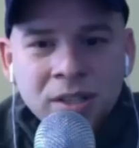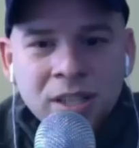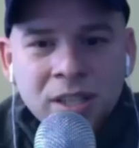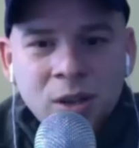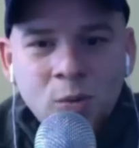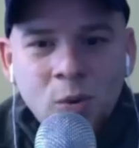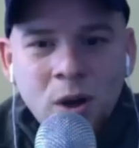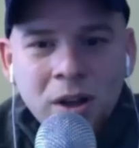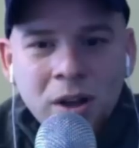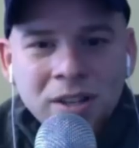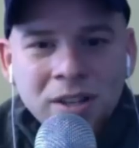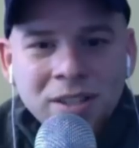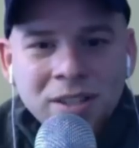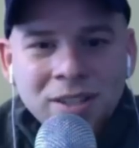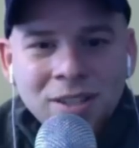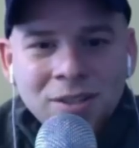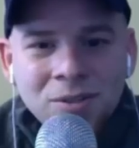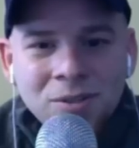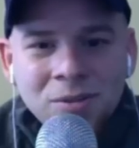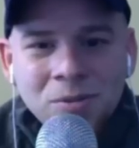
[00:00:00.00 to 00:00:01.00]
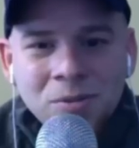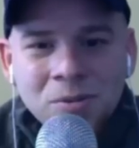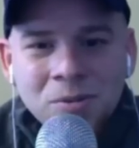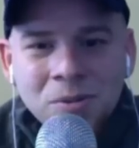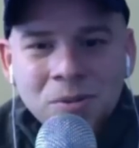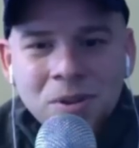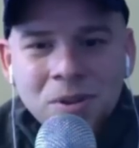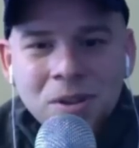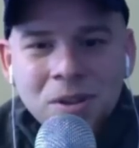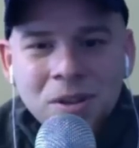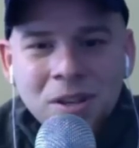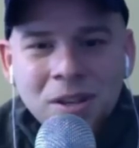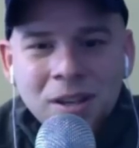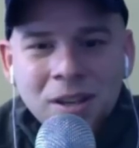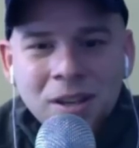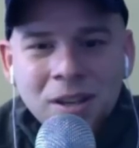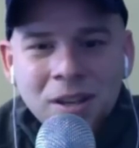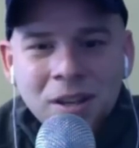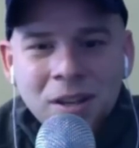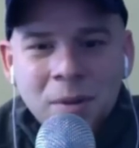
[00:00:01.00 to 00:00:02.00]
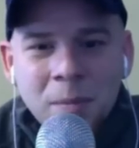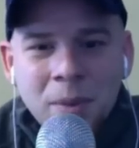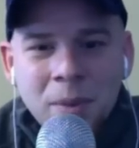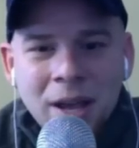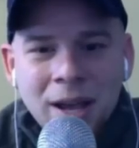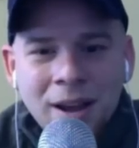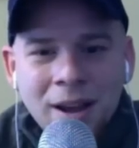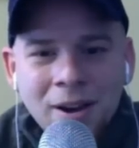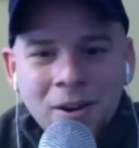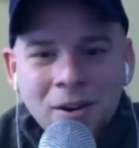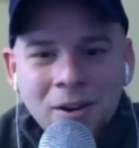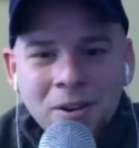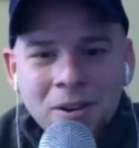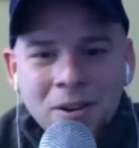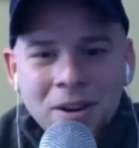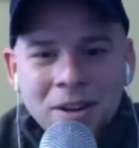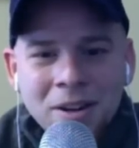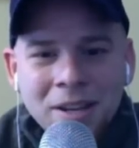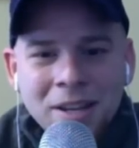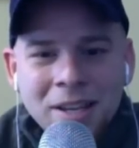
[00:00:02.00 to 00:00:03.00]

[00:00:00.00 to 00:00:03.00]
He wanted to compare